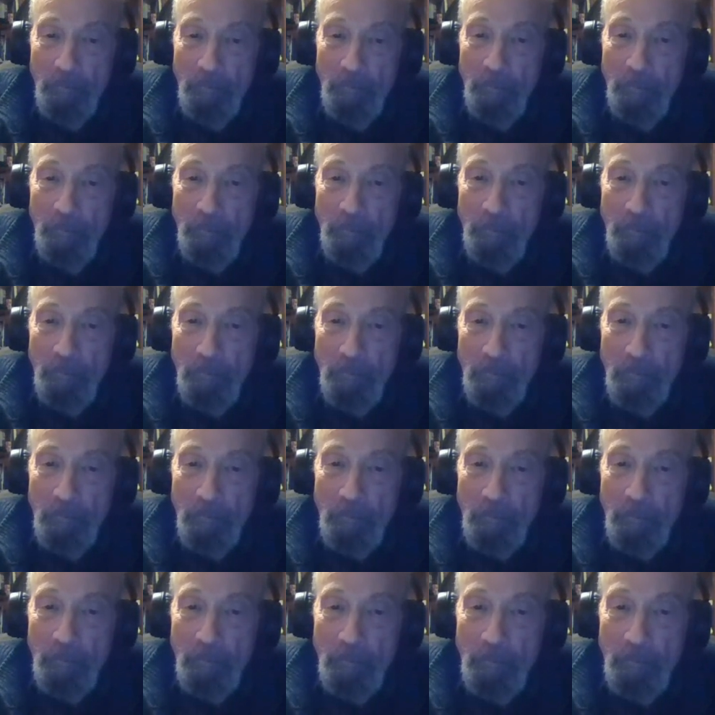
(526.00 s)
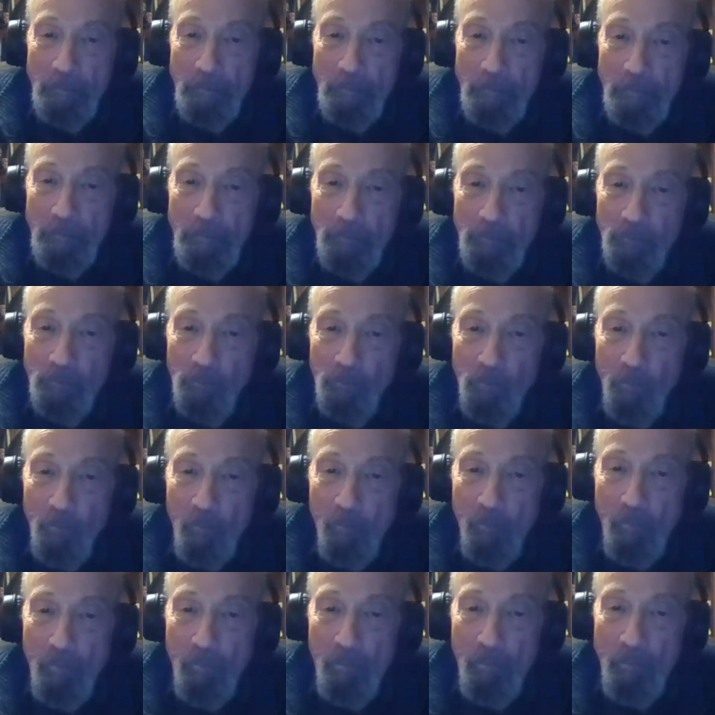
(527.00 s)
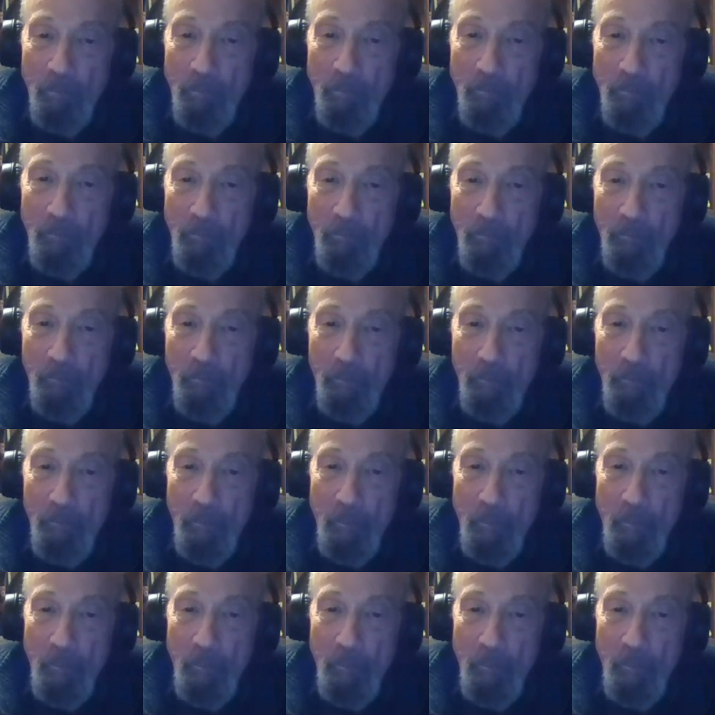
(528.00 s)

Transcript: (not speaking)